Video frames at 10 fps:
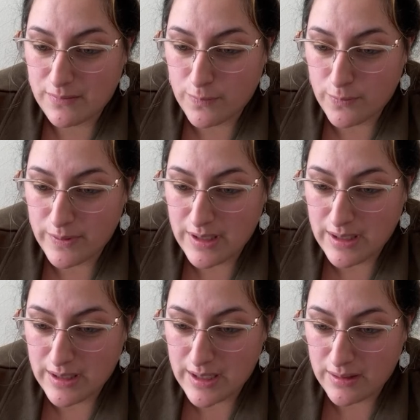will we get
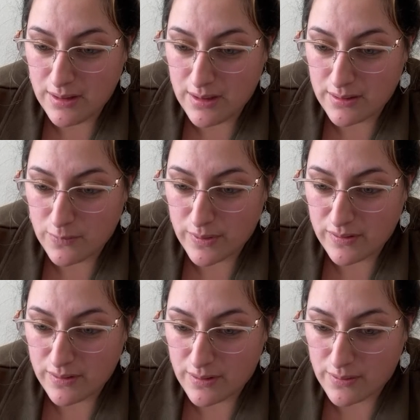a catalog
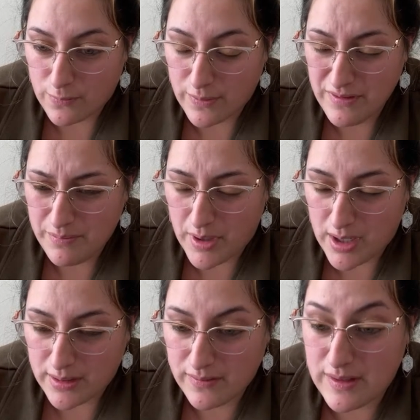with our whiff
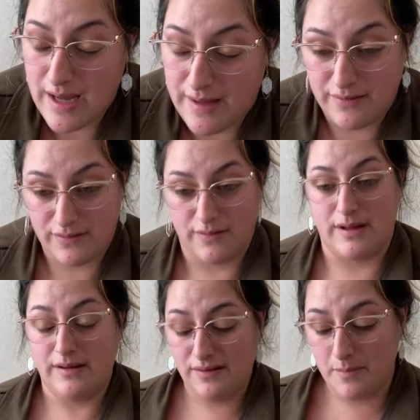box? Yes,
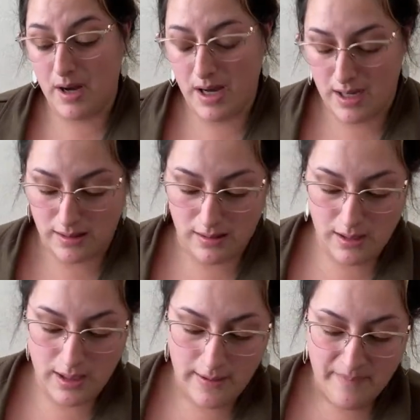this month,
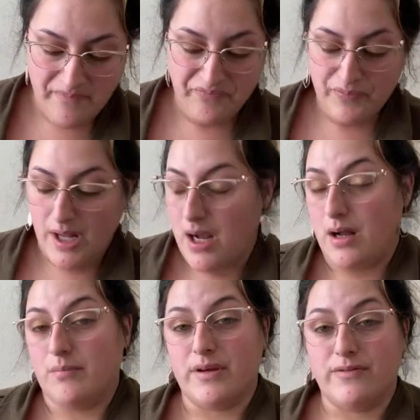
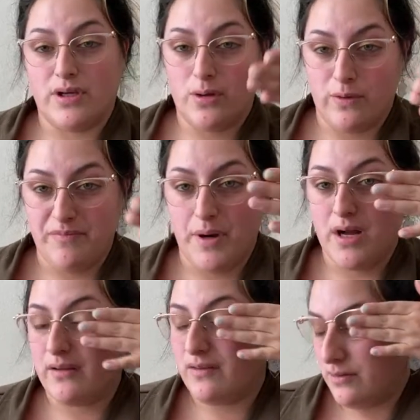um, if you get a whiff
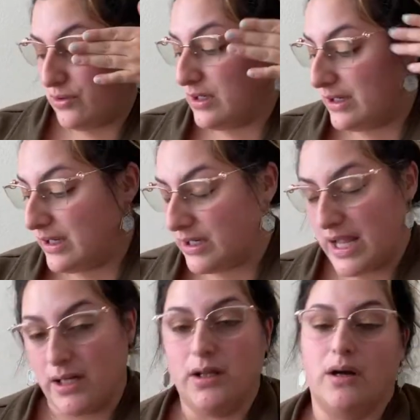box, you're going to get a
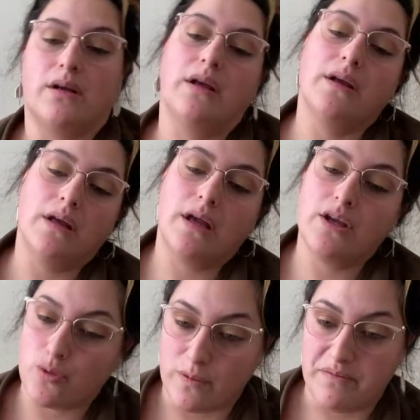catalog in
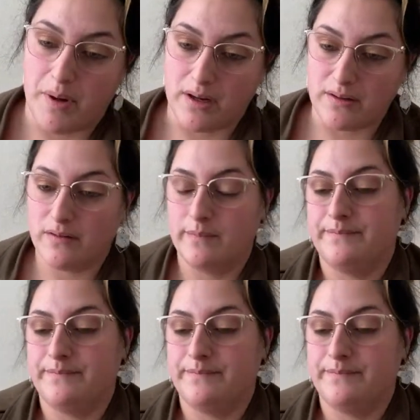your whiff box.